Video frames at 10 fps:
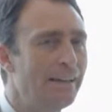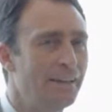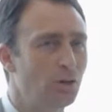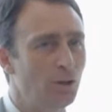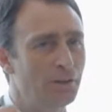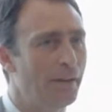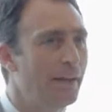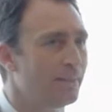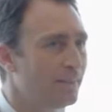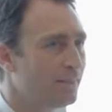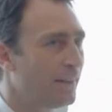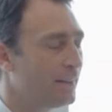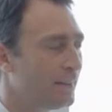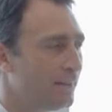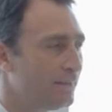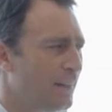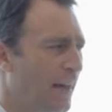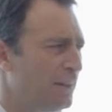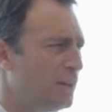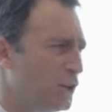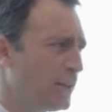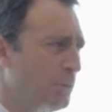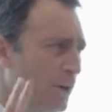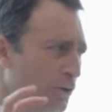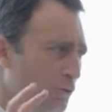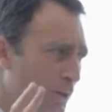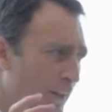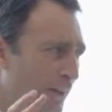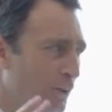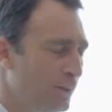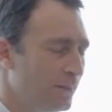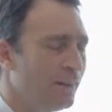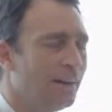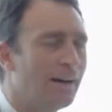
He called the base and said, "I got an emergency landing."